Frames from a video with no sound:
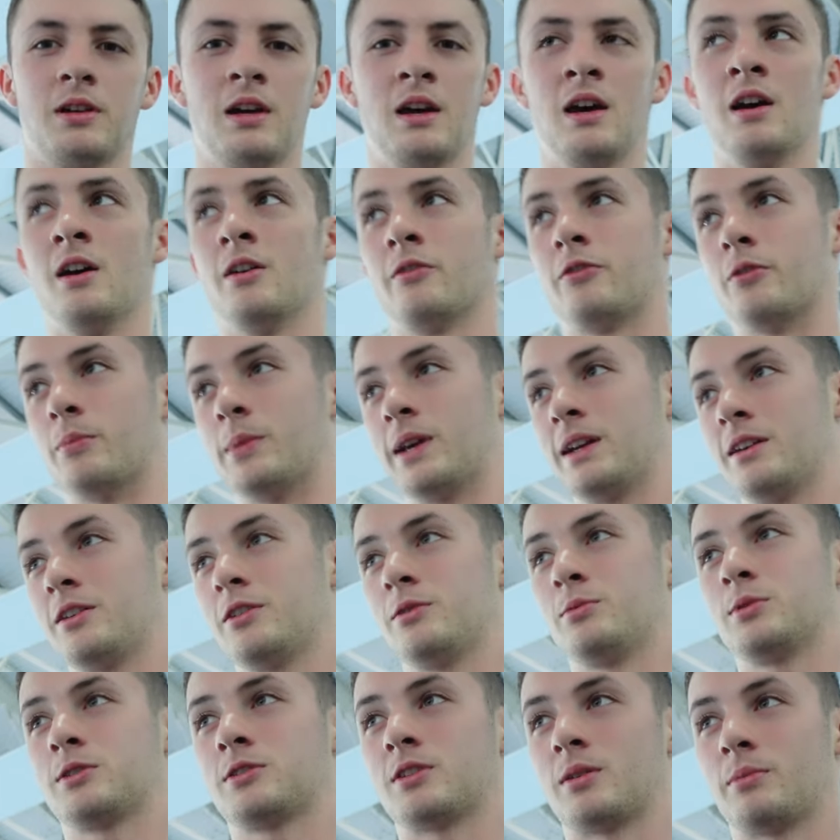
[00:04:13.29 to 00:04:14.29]
For me,
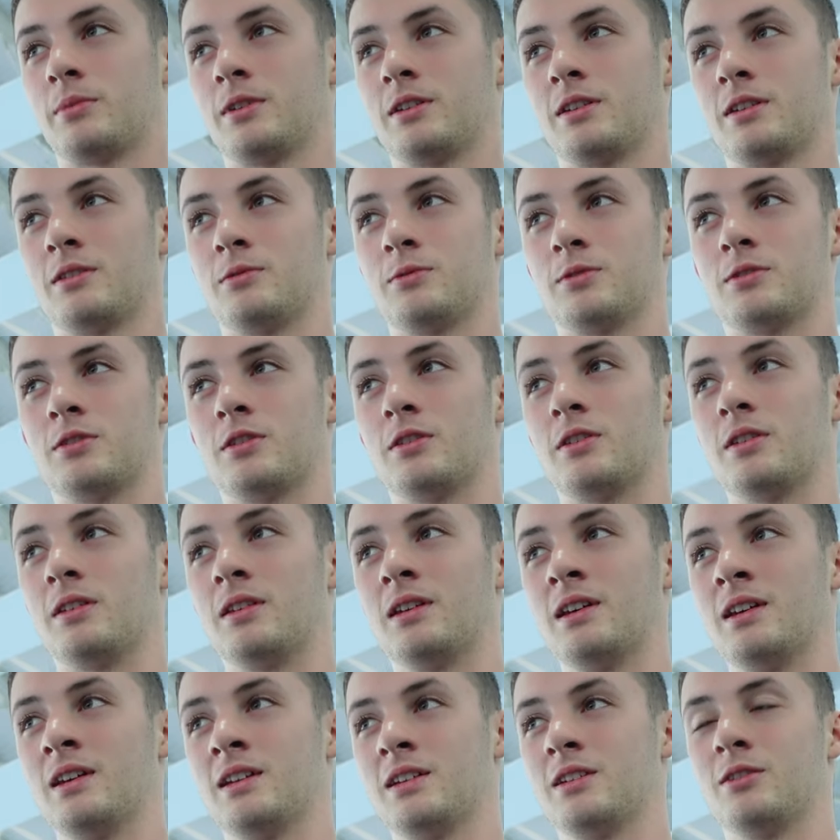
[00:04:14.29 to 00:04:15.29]
who was somebody who was doing,
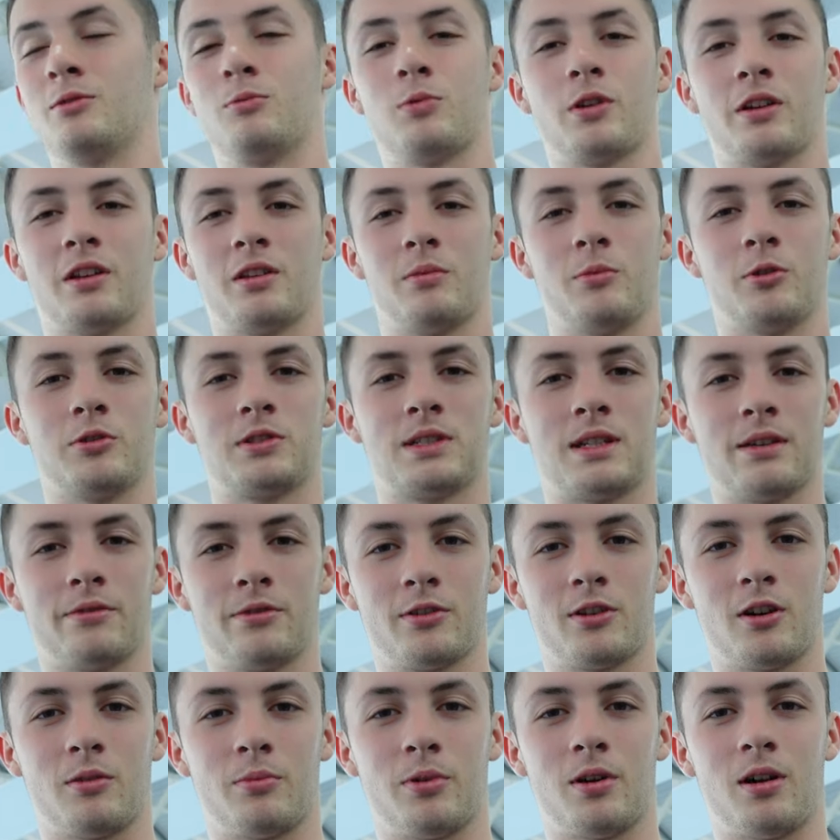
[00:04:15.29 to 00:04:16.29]
you know, one of the most
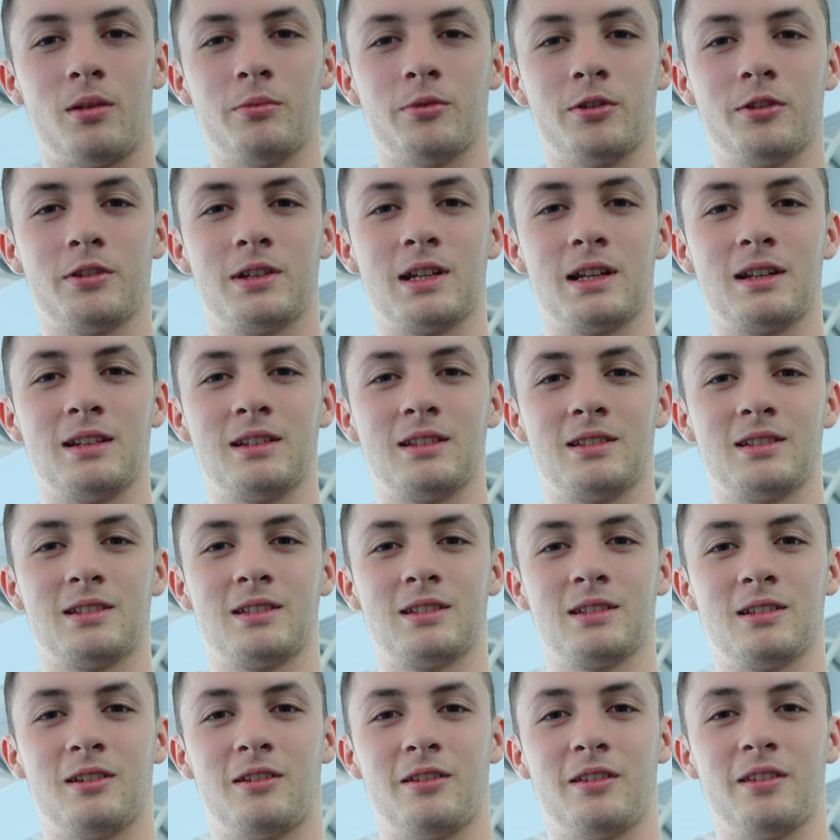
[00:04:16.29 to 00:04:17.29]
difficult pommel
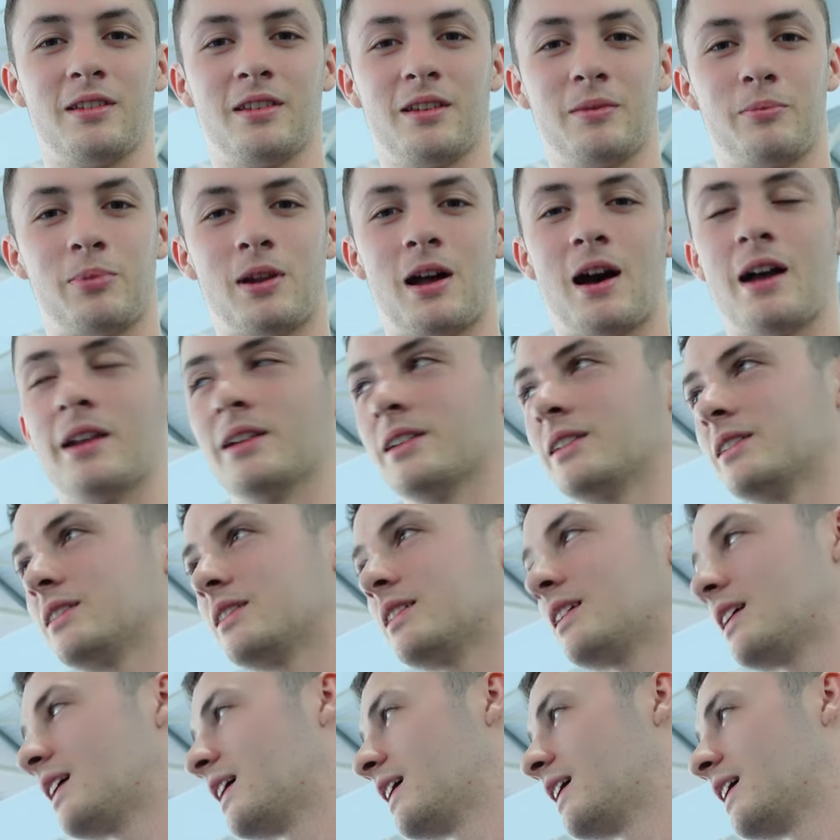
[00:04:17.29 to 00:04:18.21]
routines on the planet,